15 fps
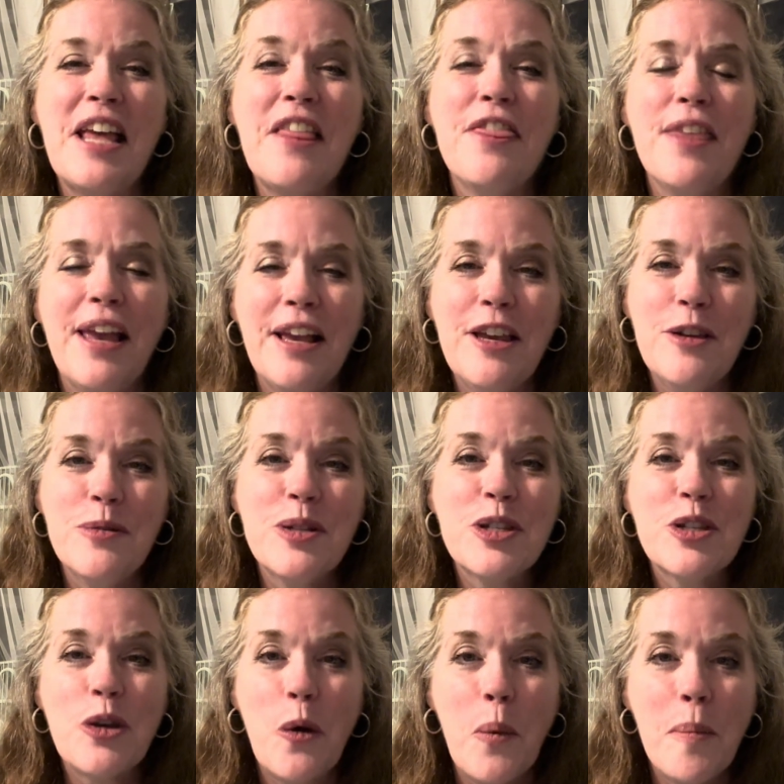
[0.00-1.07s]
Thank you
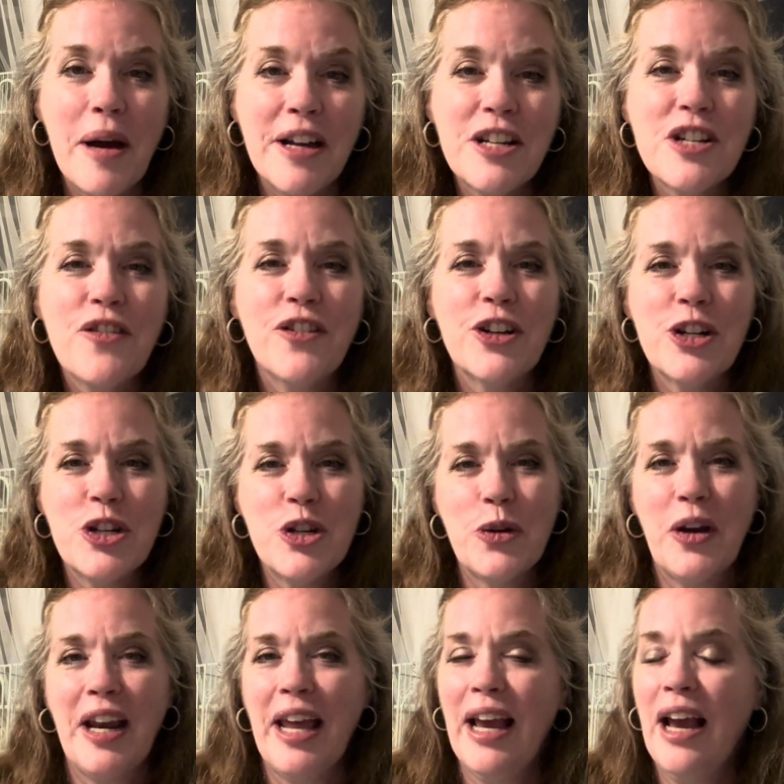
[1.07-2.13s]
so much for
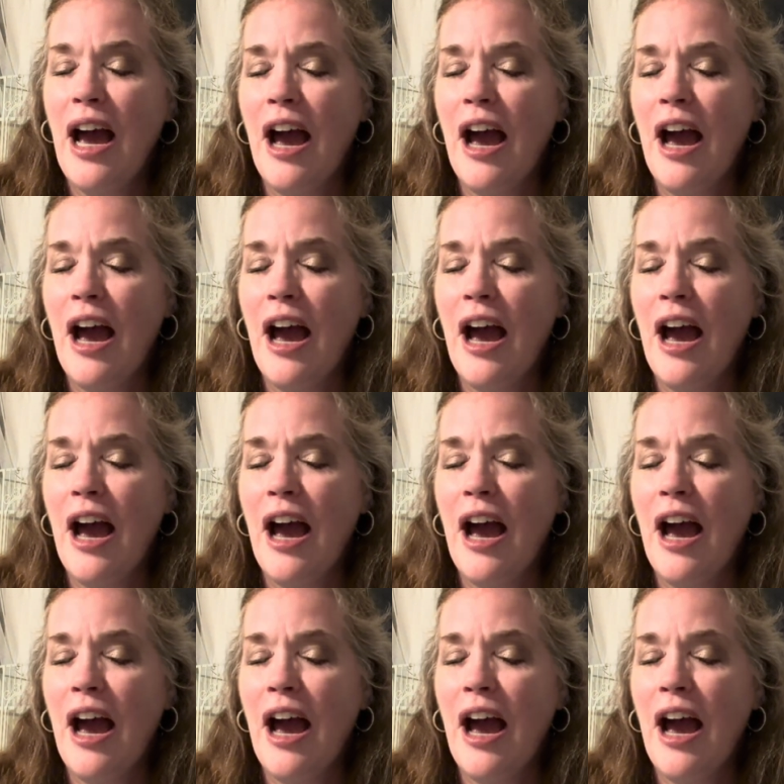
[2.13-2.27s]
joining.